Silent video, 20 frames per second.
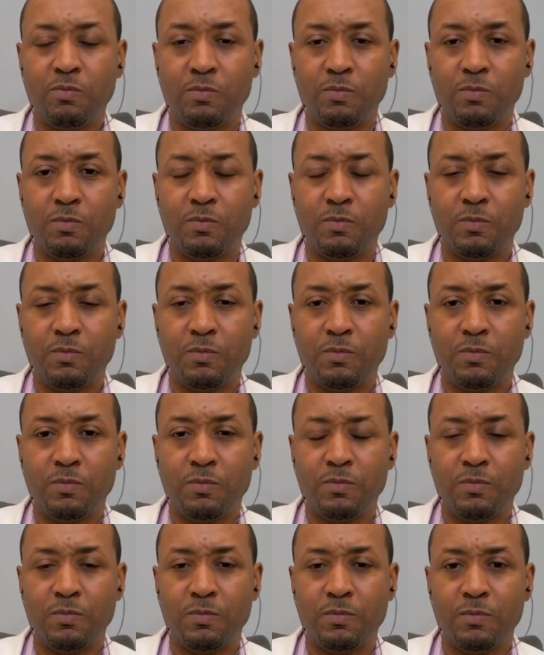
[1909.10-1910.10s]

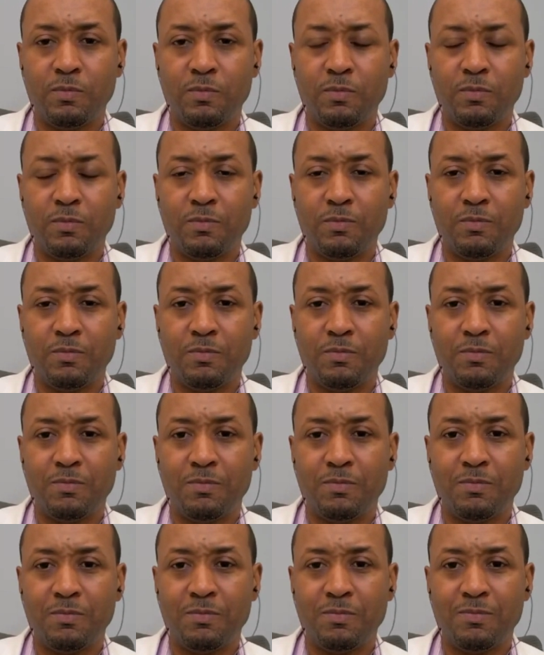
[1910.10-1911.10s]

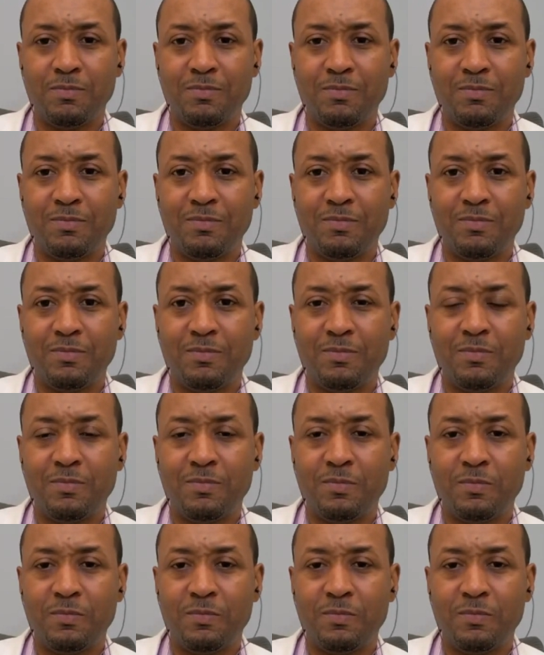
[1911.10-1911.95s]
[no speech]